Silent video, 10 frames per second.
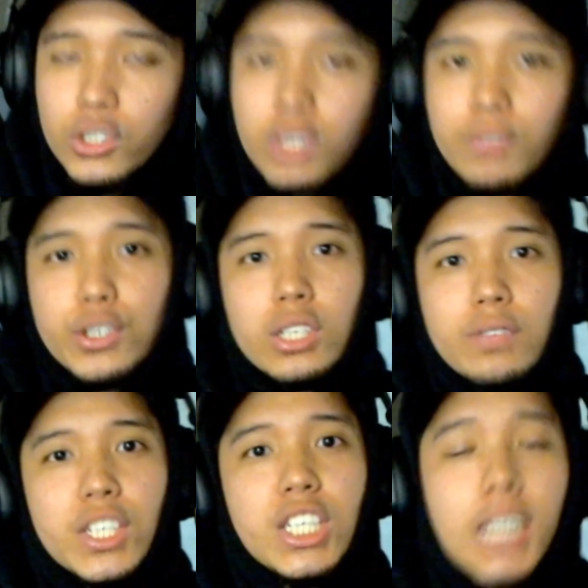give
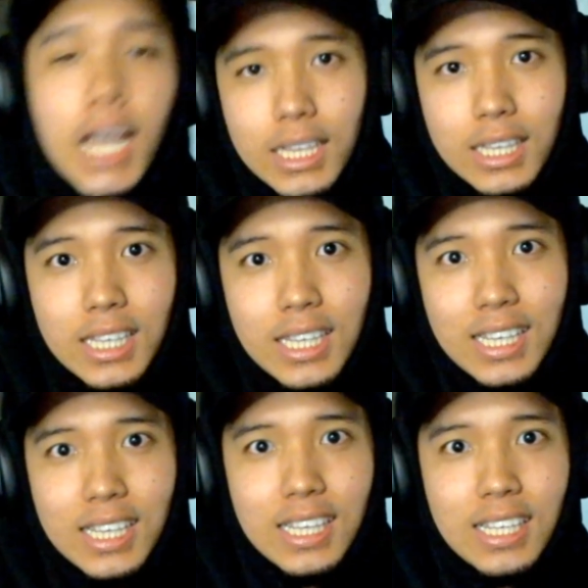yourself a shot
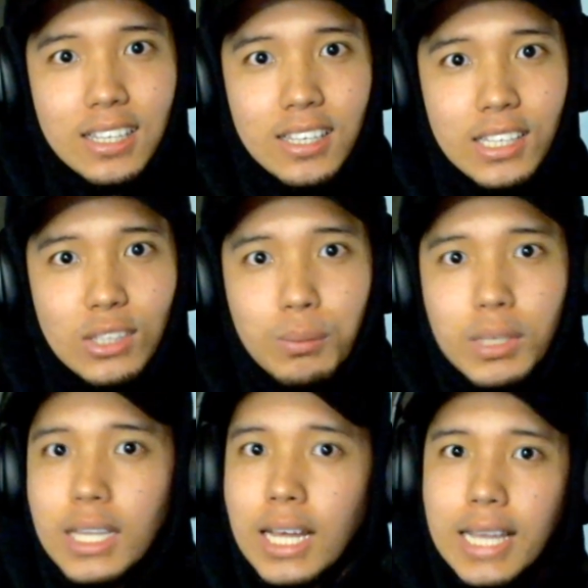into
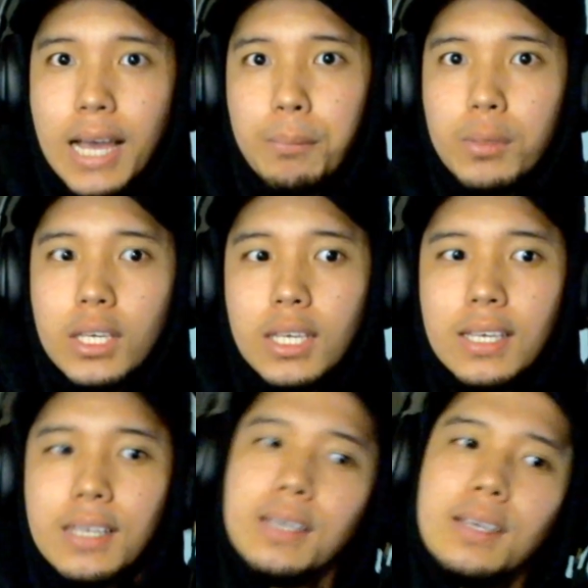being that happy.
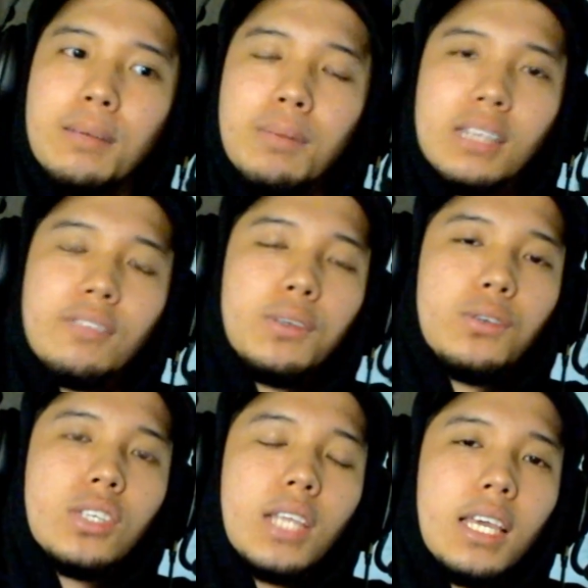But if you
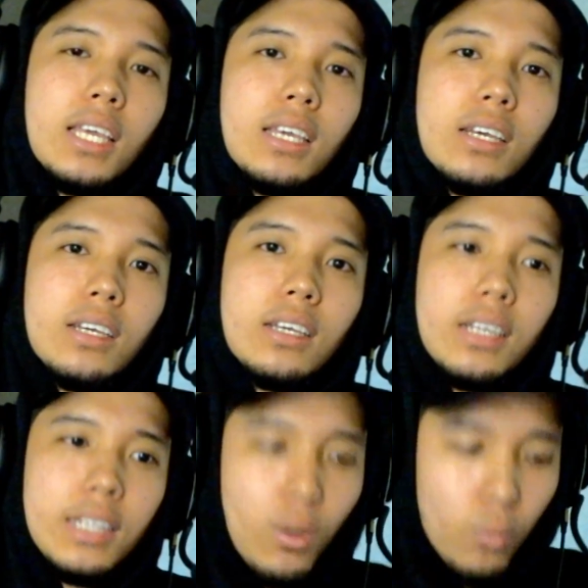stay
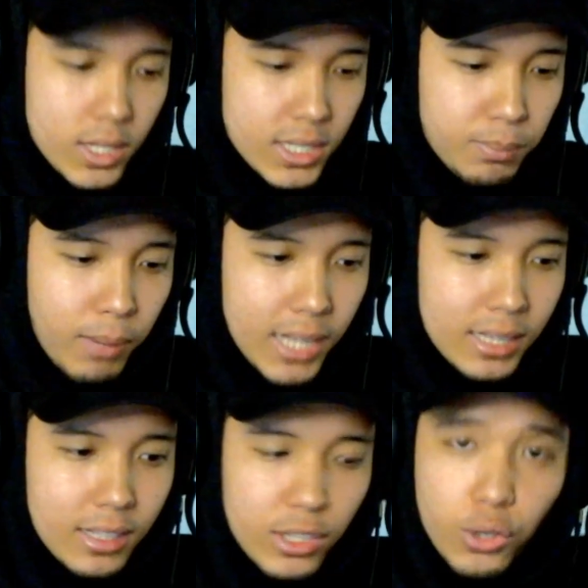in that one spot
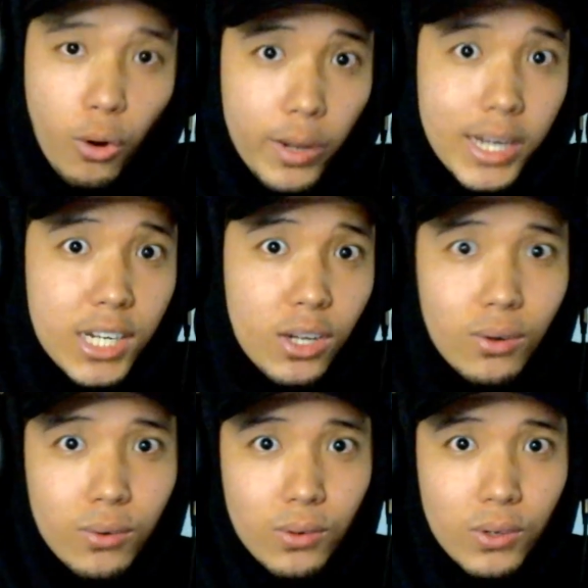that you already
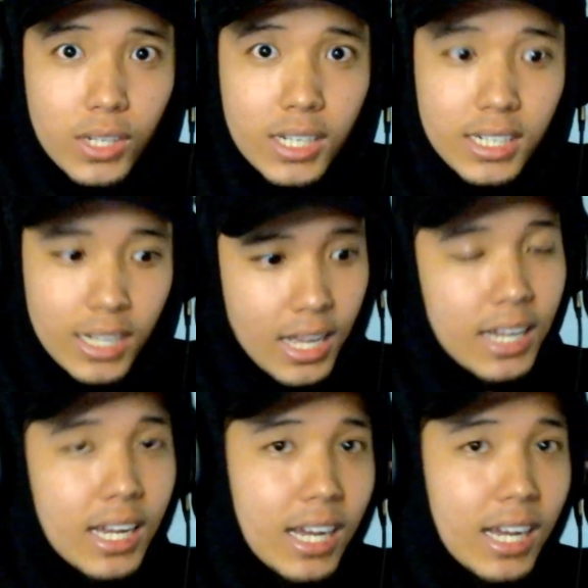know na hanggang